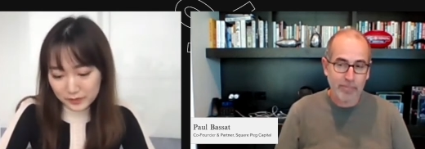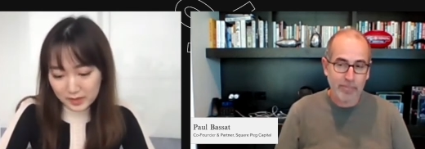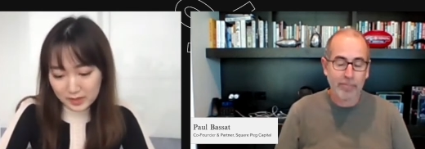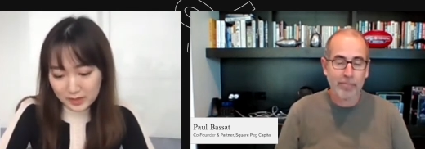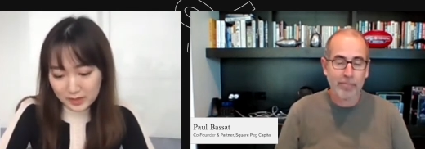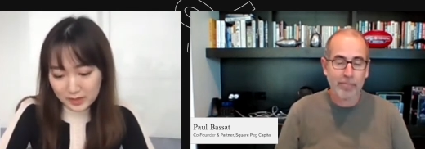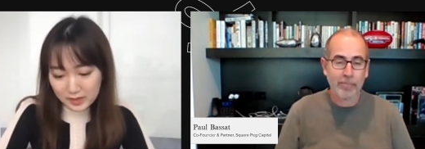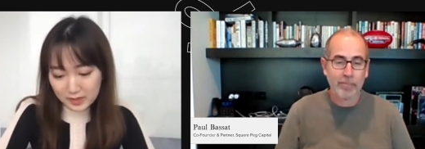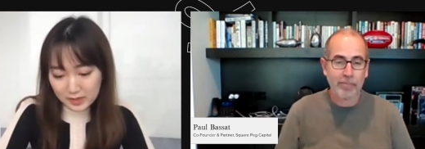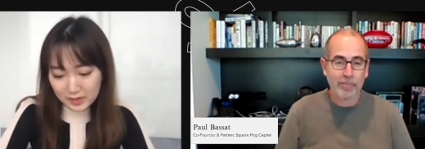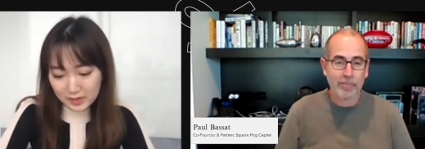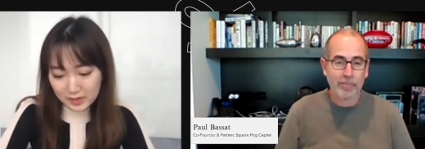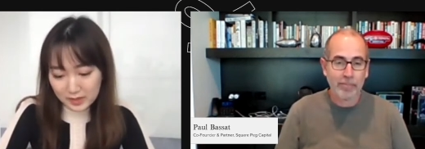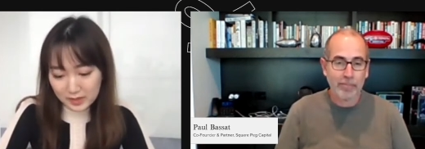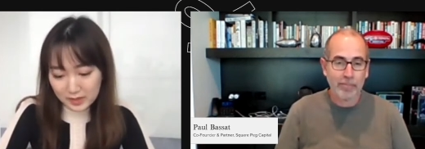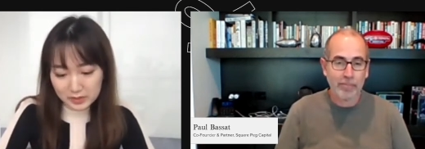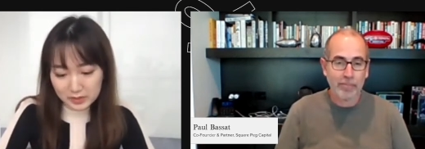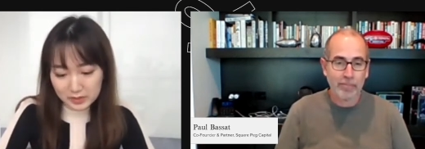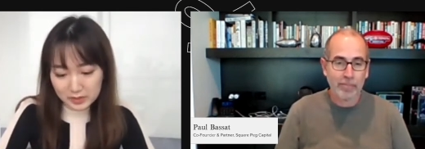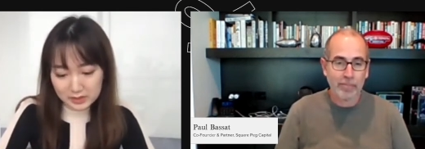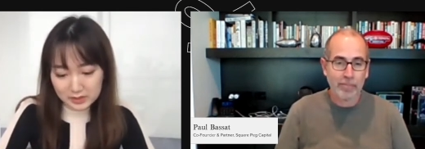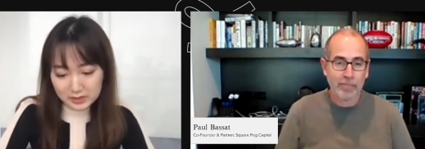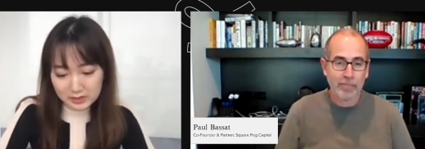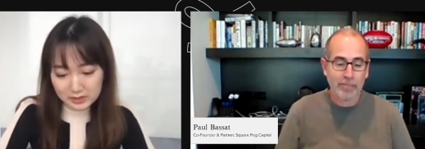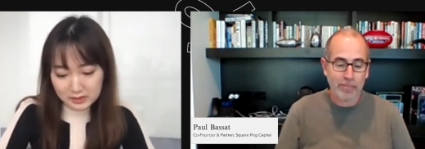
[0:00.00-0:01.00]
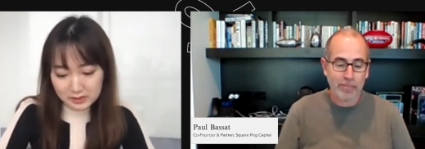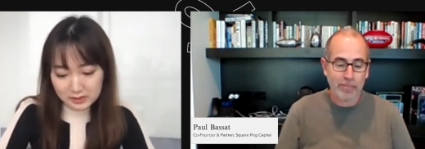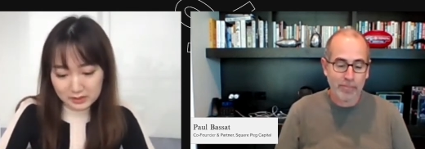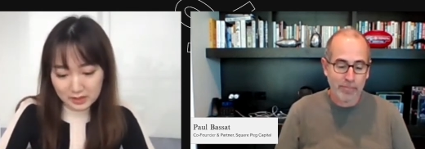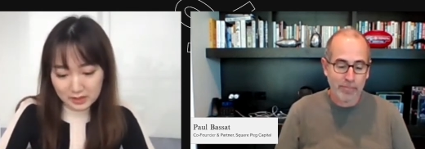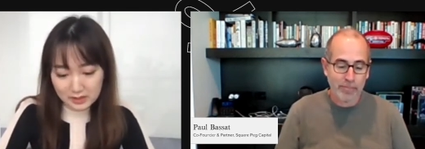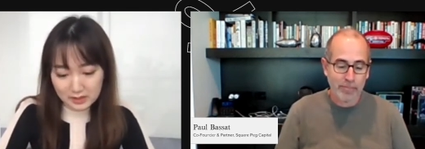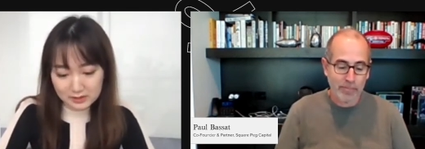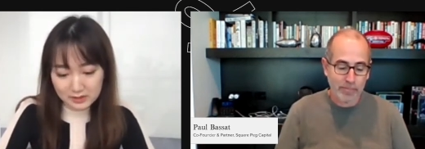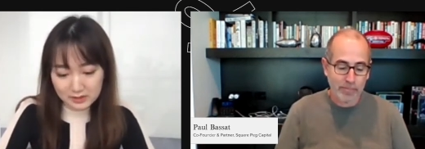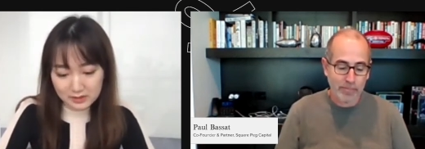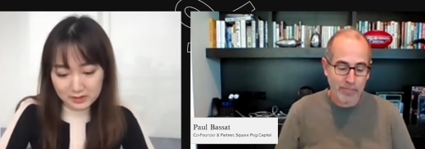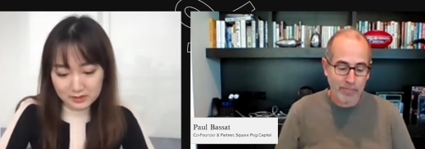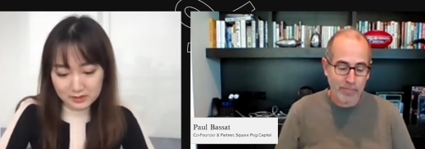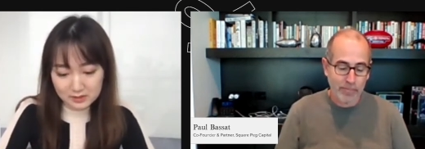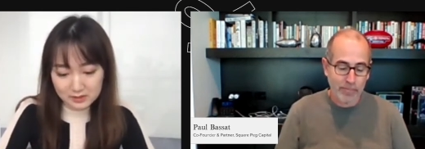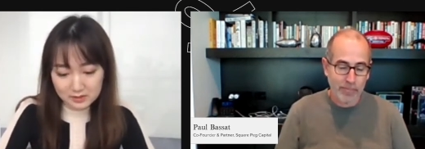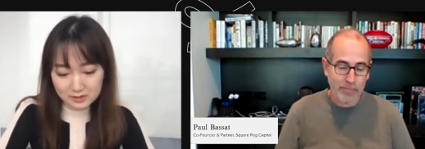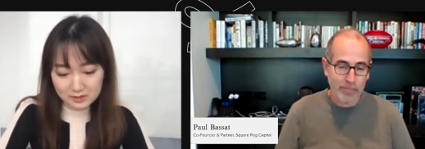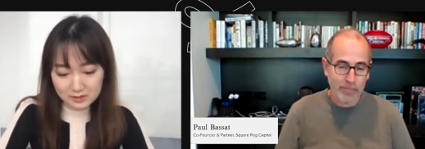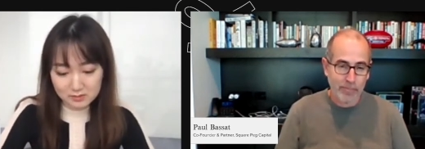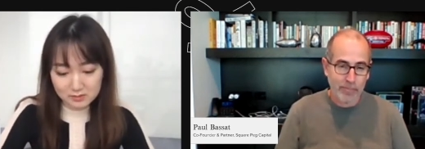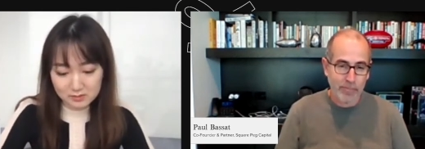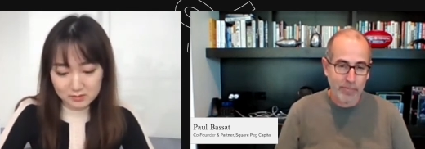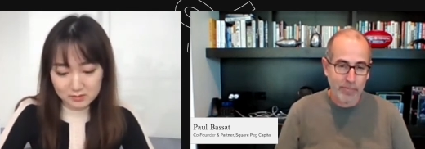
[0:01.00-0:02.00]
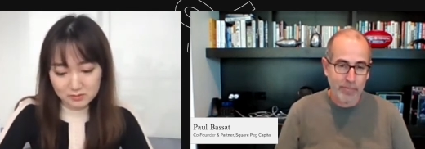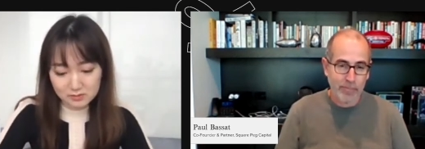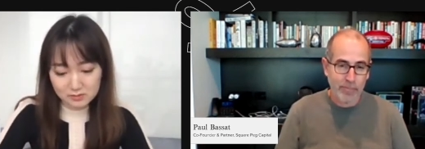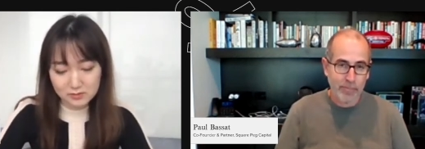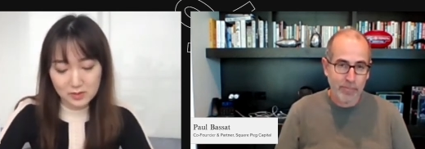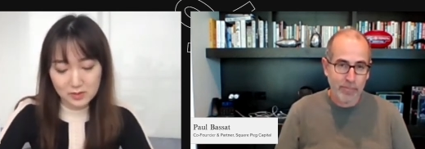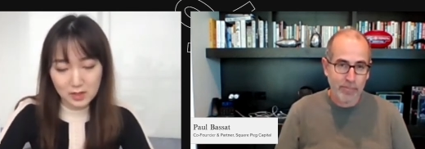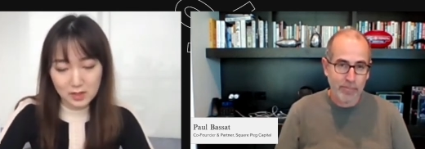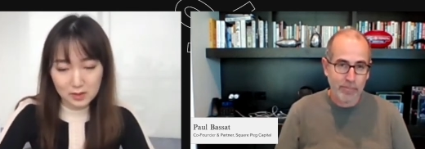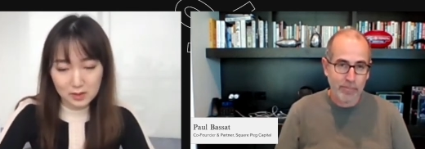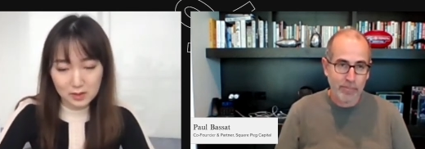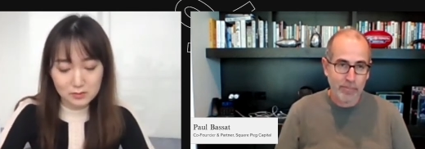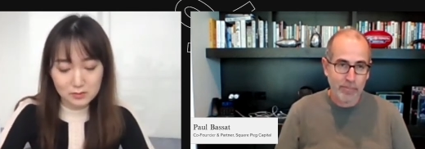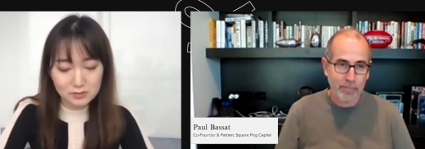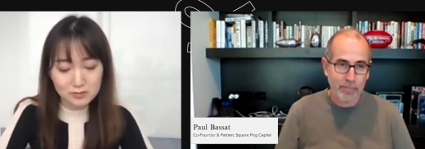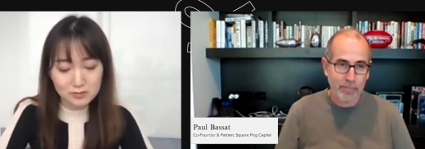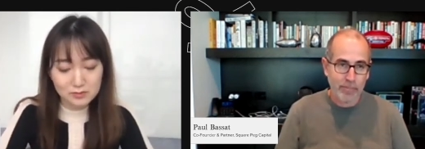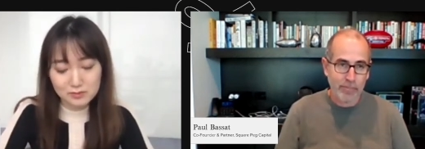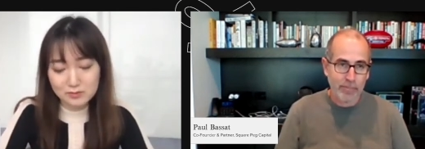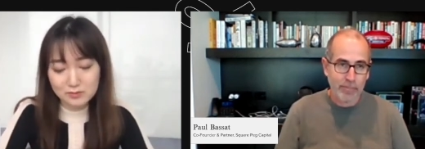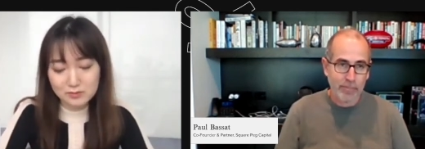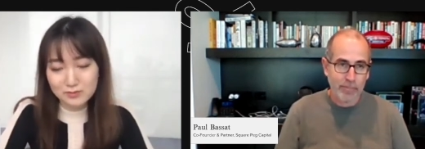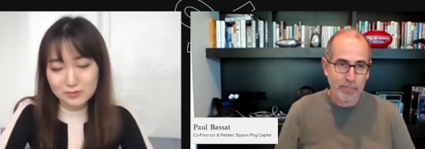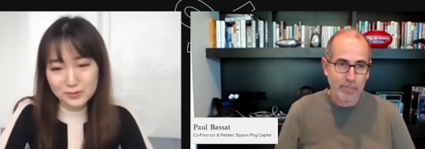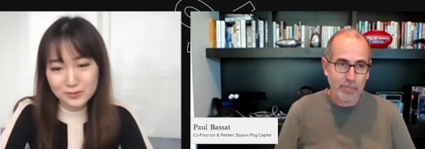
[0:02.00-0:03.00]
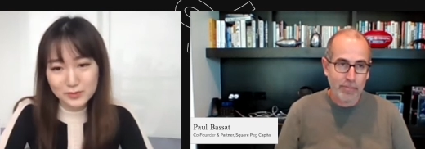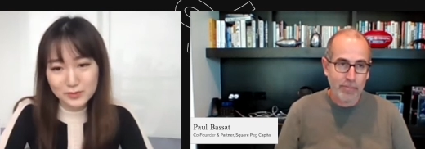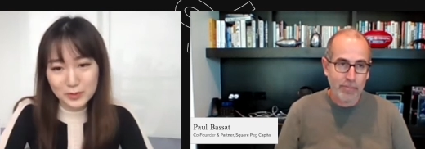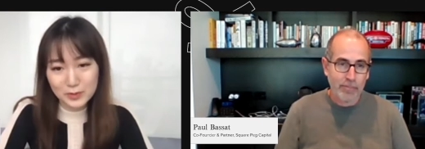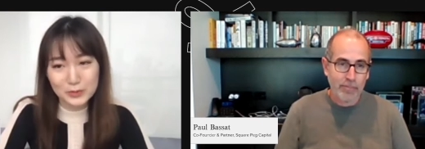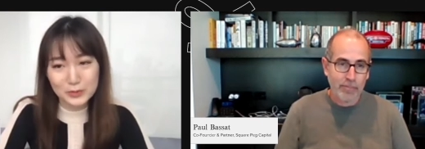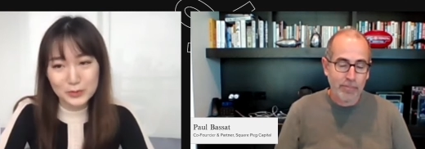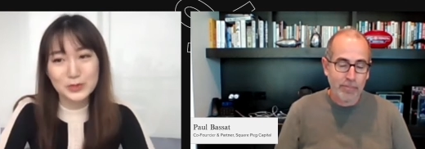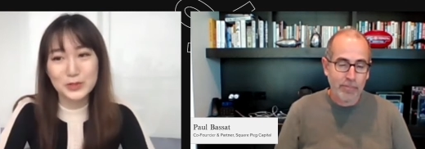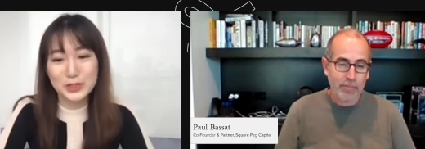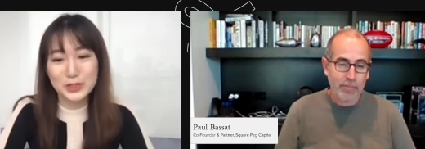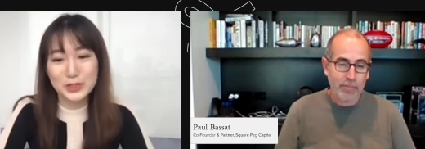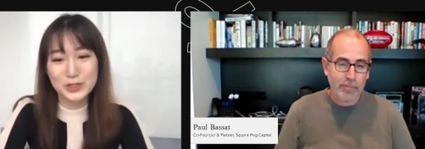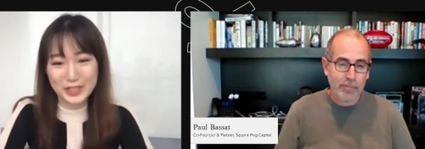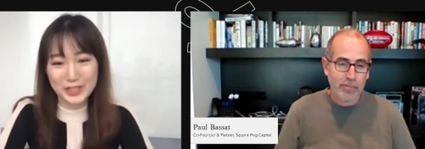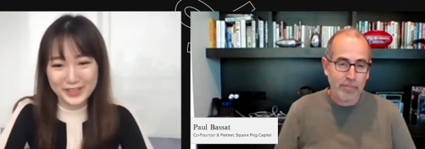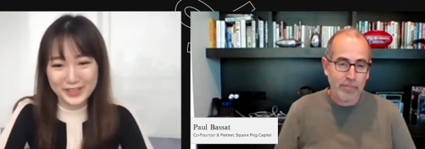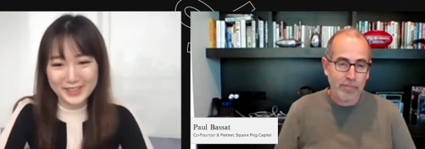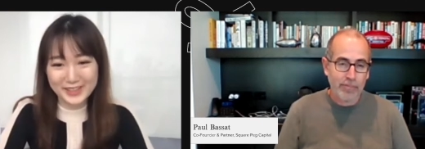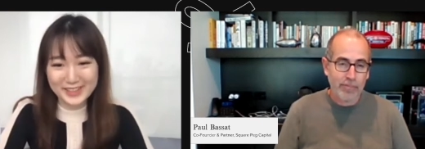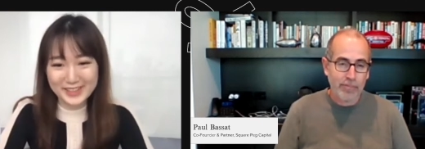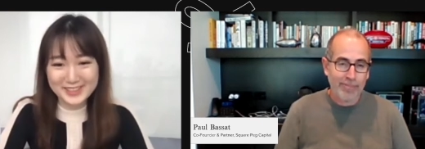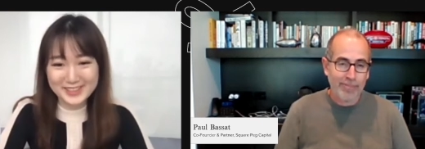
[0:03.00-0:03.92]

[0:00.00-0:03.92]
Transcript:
Speaker 1: haven't really had any um, news to share yet.